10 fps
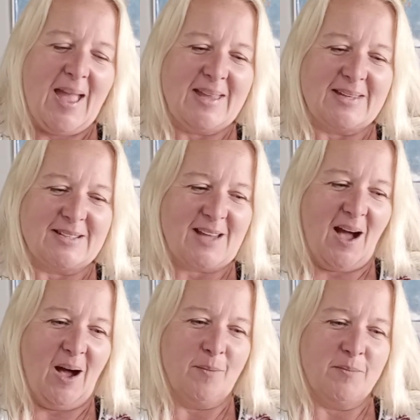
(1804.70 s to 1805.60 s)
and
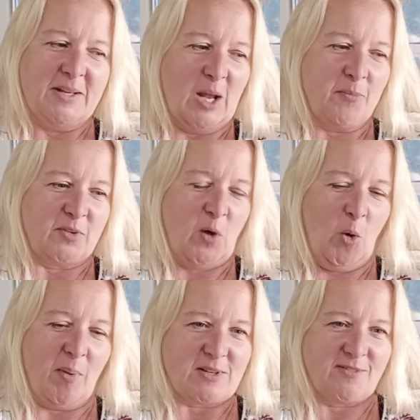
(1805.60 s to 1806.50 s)
meet up with a
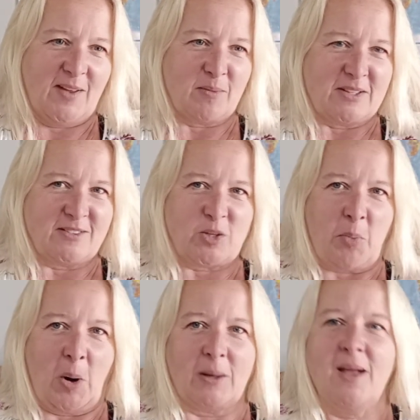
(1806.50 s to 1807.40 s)
whole bunch of families at the
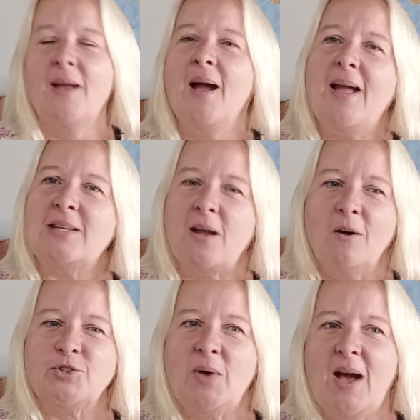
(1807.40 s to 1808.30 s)
park. And I
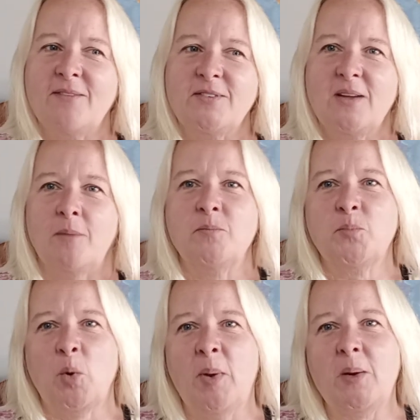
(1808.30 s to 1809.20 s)
also I'm
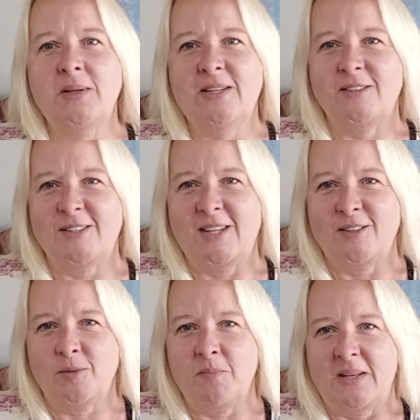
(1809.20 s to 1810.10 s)
preparing his
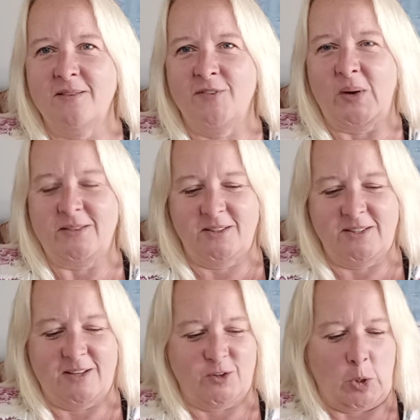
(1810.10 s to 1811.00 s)
assessment for his
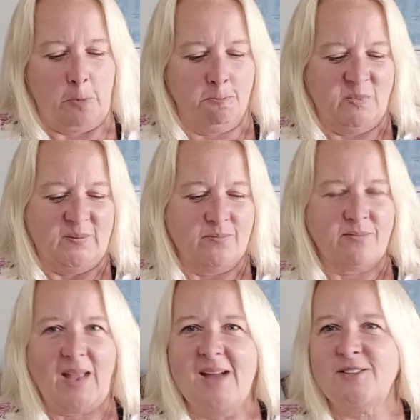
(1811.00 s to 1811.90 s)
assessor.
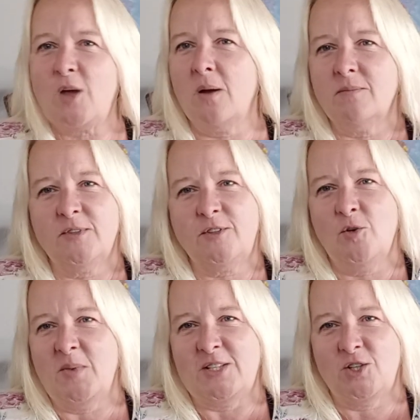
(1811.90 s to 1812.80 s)
I have
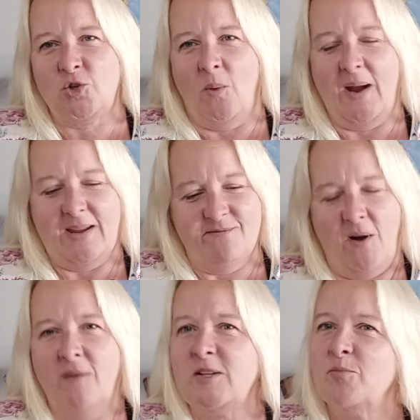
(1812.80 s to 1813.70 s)
so much joy
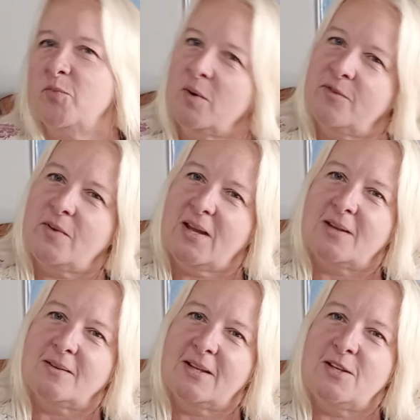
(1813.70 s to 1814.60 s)
involved
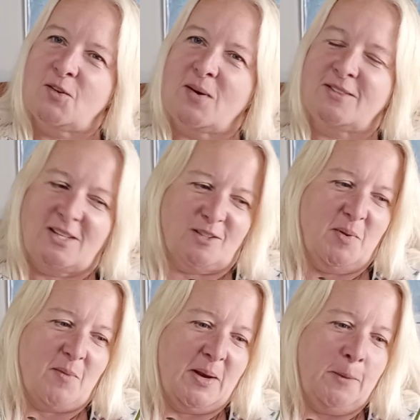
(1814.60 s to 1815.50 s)
in getting your
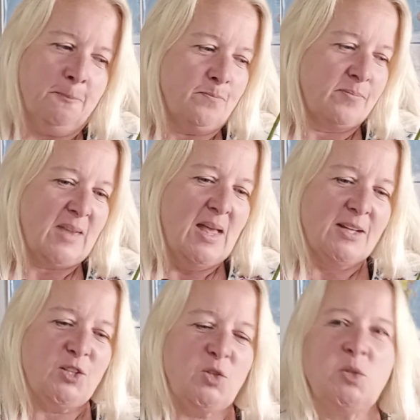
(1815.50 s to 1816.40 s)
assessment ready,
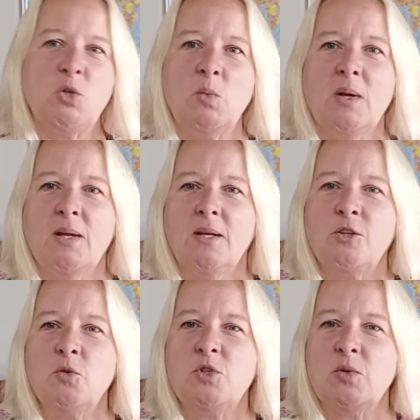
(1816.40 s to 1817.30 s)
because you
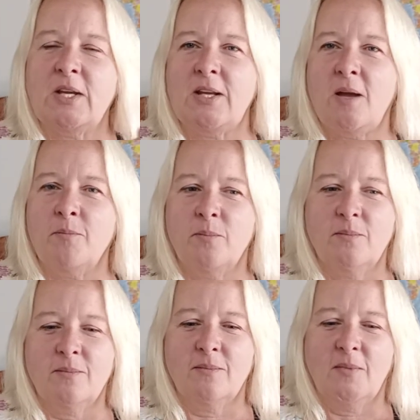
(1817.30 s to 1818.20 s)
do get
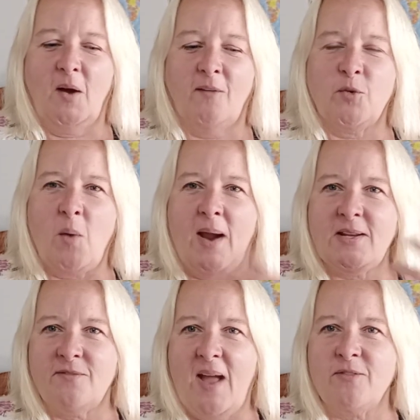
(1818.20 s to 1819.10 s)
a
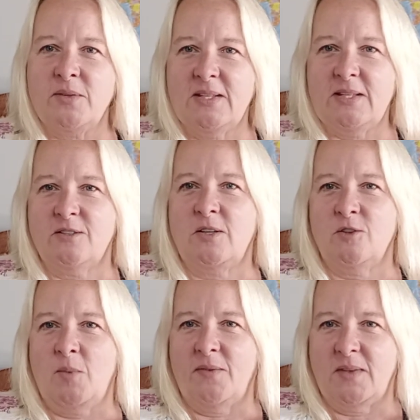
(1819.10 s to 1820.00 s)
variety of everything he's done
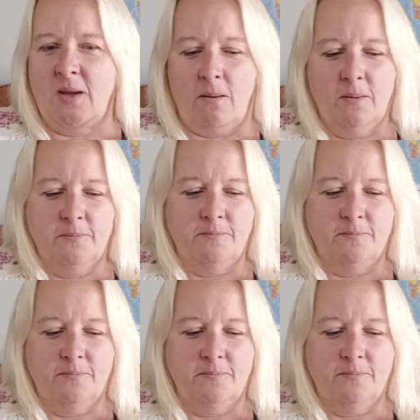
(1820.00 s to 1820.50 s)
throughout the year.